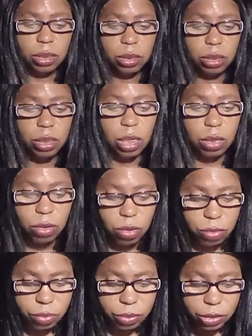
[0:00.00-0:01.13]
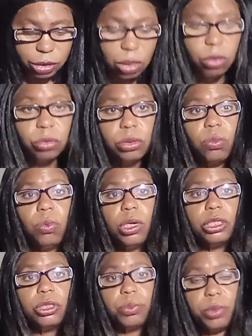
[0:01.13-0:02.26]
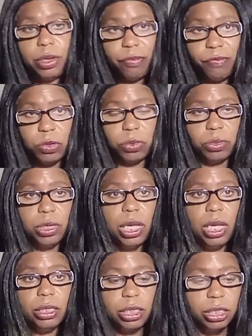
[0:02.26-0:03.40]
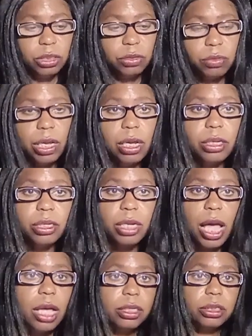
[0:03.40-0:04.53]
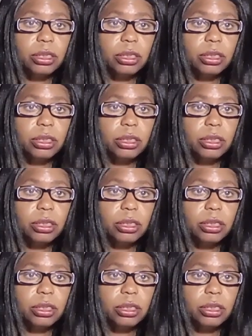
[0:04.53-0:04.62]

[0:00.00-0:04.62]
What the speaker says: the Psalms 124. The Israelite acknowledged,